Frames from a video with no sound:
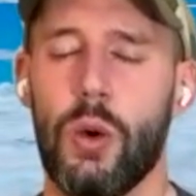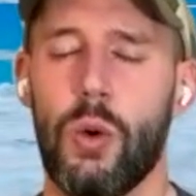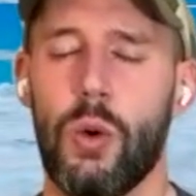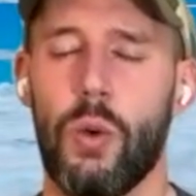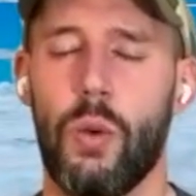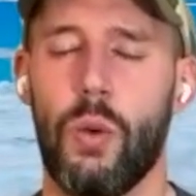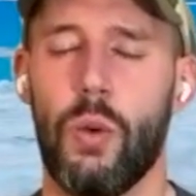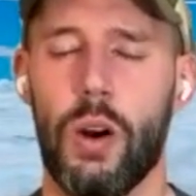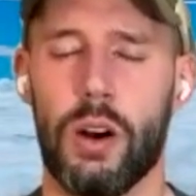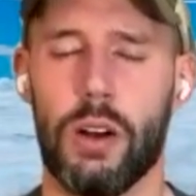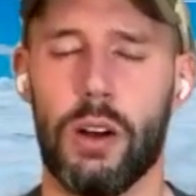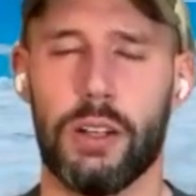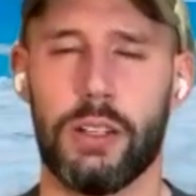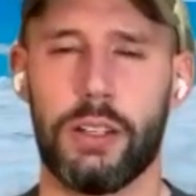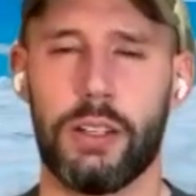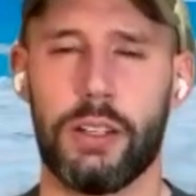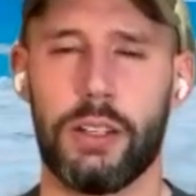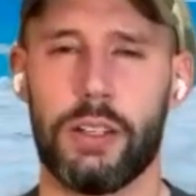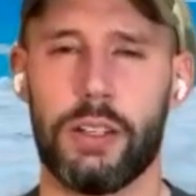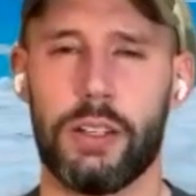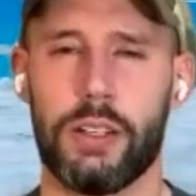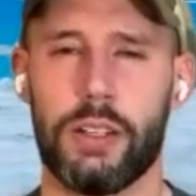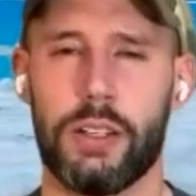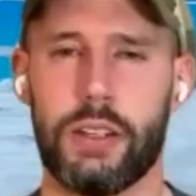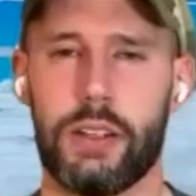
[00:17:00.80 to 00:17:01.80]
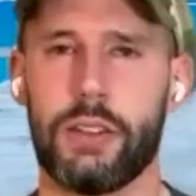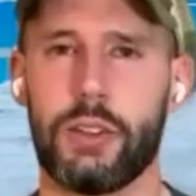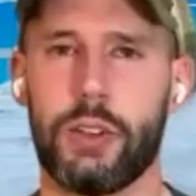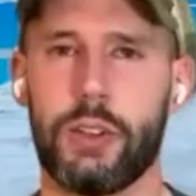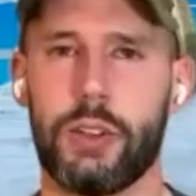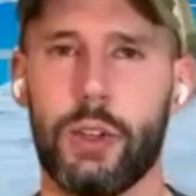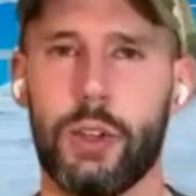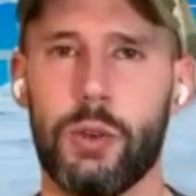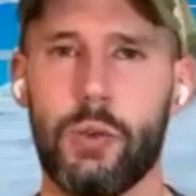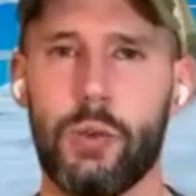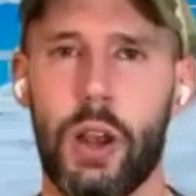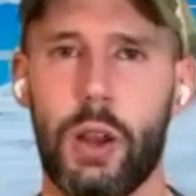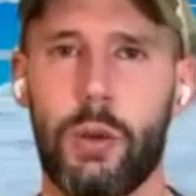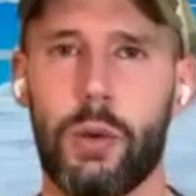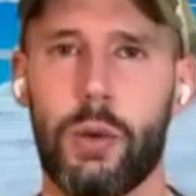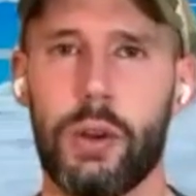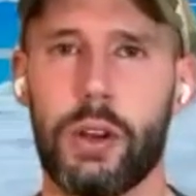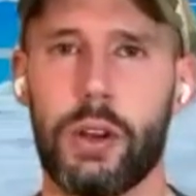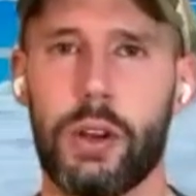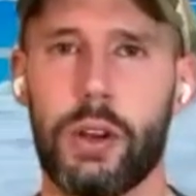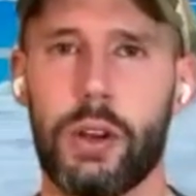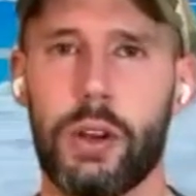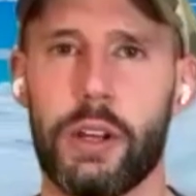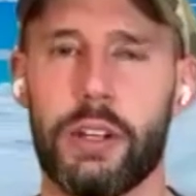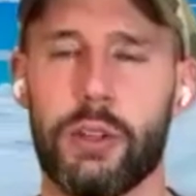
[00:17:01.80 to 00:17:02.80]
1. Good work. We're
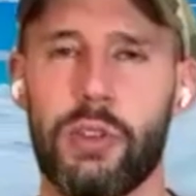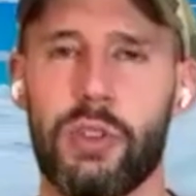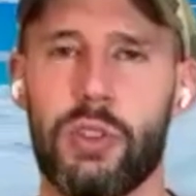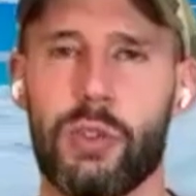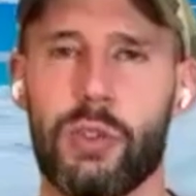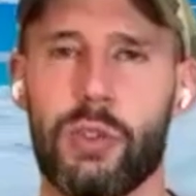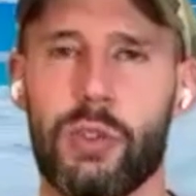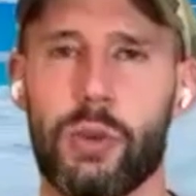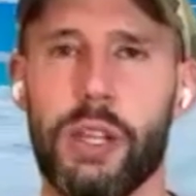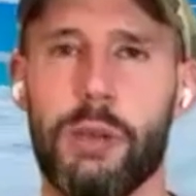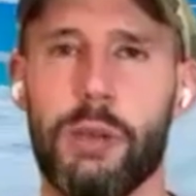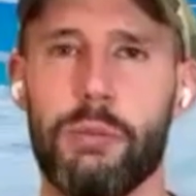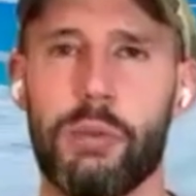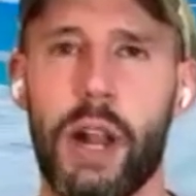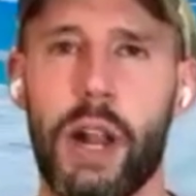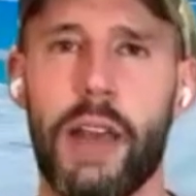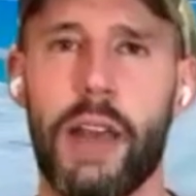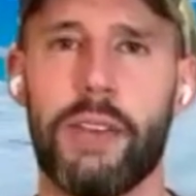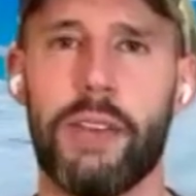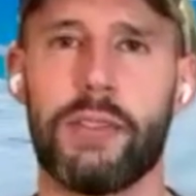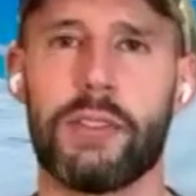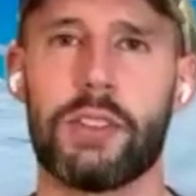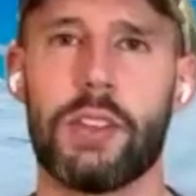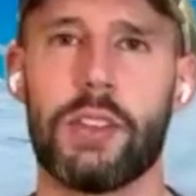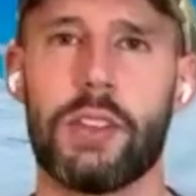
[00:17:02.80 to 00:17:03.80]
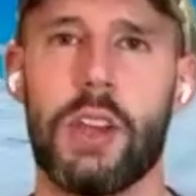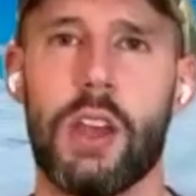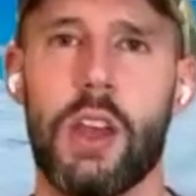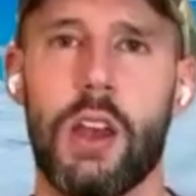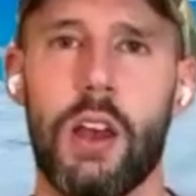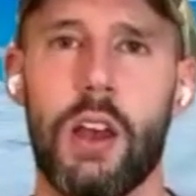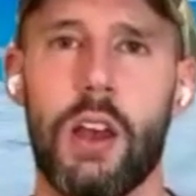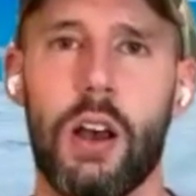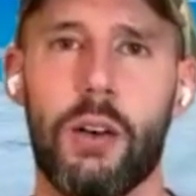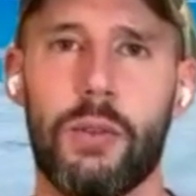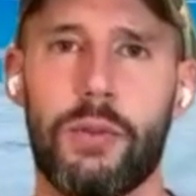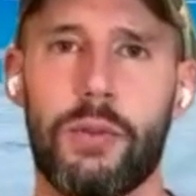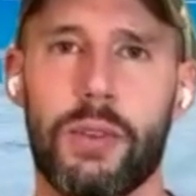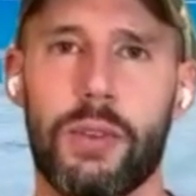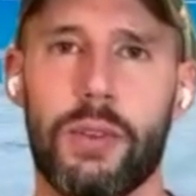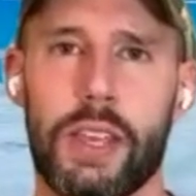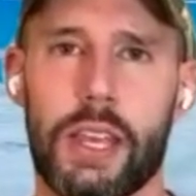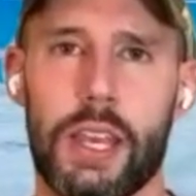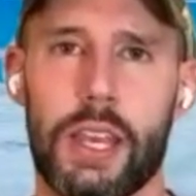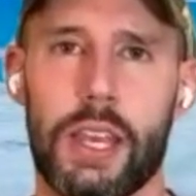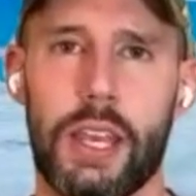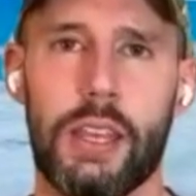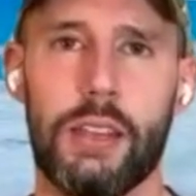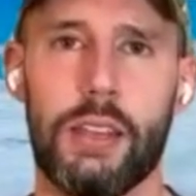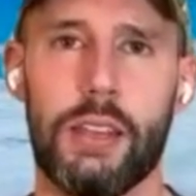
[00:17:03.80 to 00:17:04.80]
going to do 3 breaths of
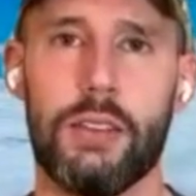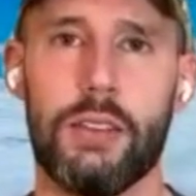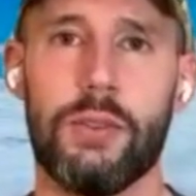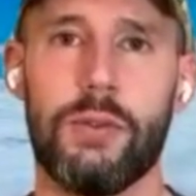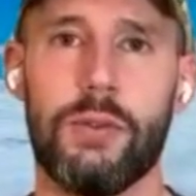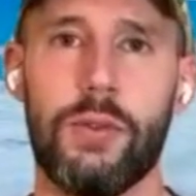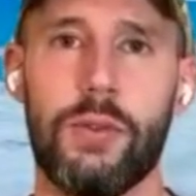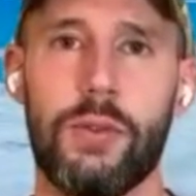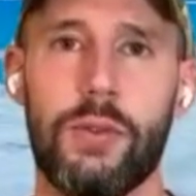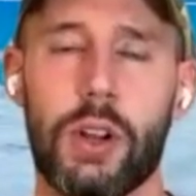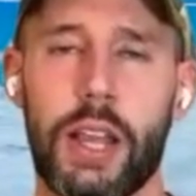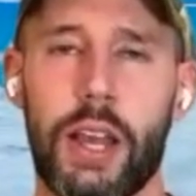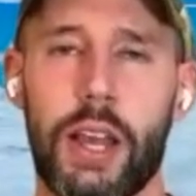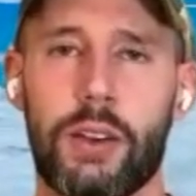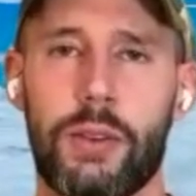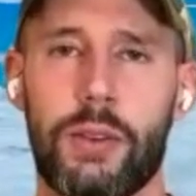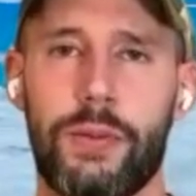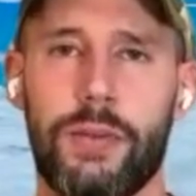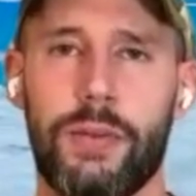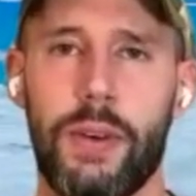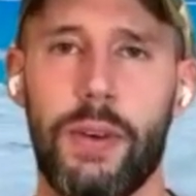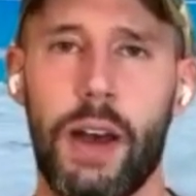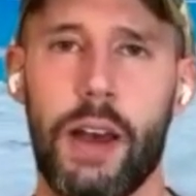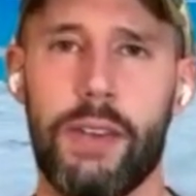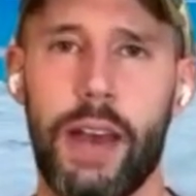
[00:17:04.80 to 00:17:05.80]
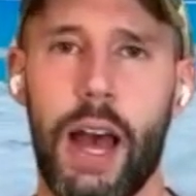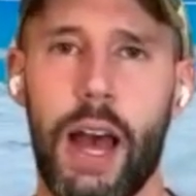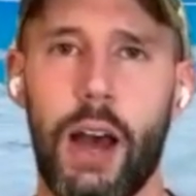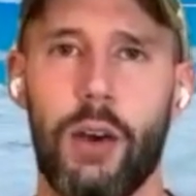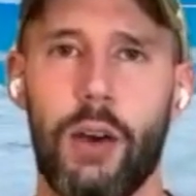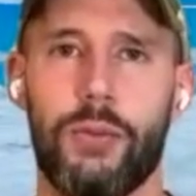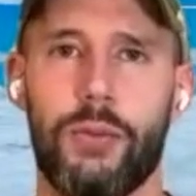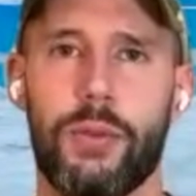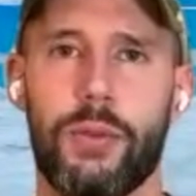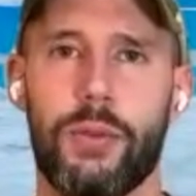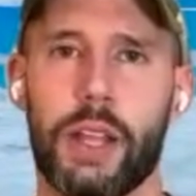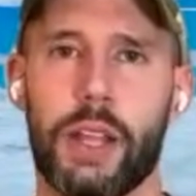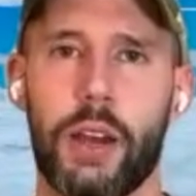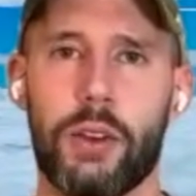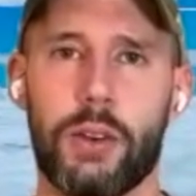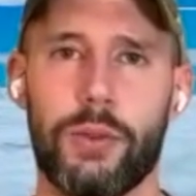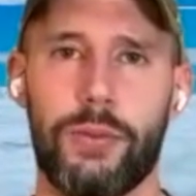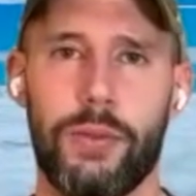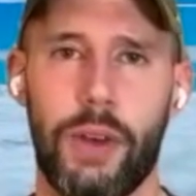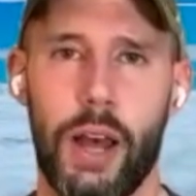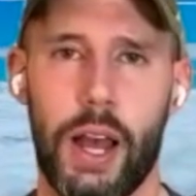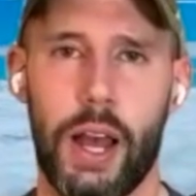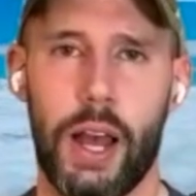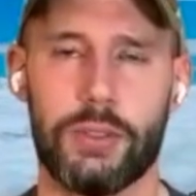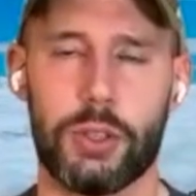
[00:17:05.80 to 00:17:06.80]
in for a count of 5, out for a count of
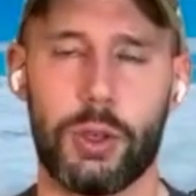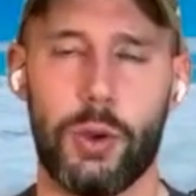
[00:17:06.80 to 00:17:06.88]
5.